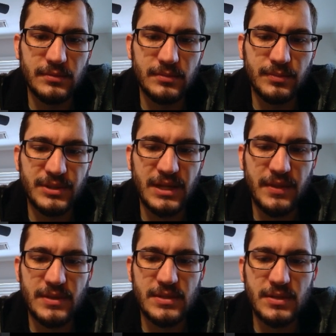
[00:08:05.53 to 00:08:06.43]
pretend
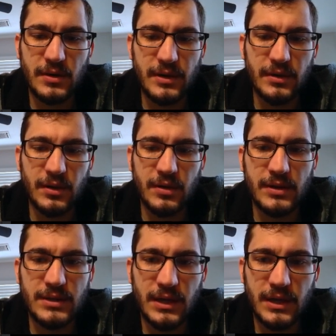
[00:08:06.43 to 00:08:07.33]
this is our
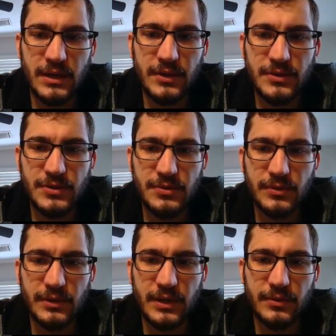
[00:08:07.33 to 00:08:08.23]
entire school
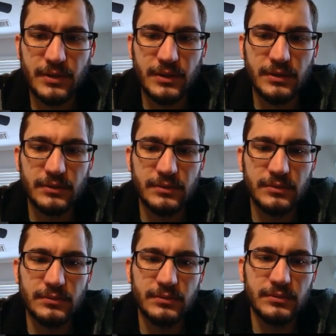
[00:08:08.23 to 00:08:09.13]
network.
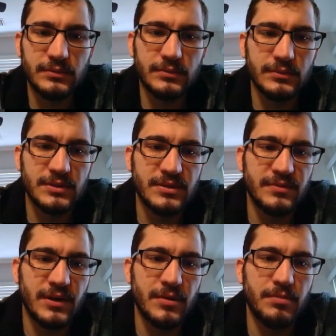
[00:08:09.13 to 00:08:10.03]
This is a
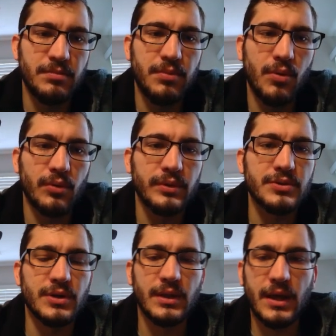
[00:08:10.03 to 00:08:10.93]
very poorly
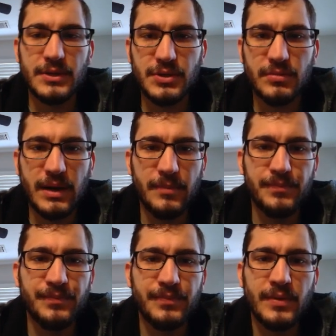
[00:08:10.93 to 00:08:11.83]
drawn logical map.
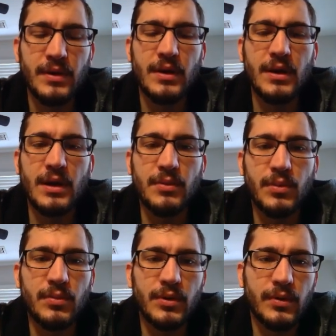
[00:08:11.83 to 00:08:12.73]
And
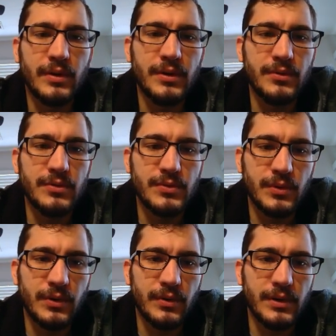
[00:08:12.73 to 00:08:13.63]
what we're going to do is we're
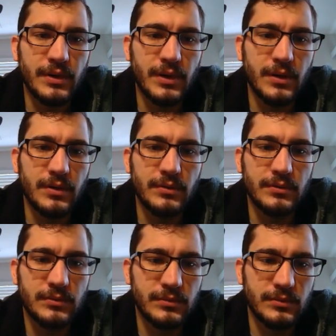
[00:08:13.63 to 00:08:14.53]
going to go
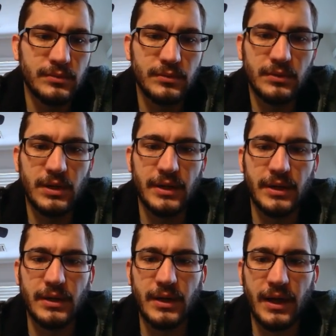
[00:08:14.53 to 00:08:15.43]
cut it
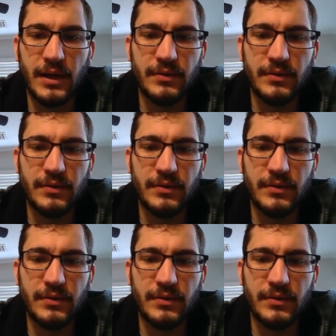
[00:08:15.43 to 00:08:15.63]
in half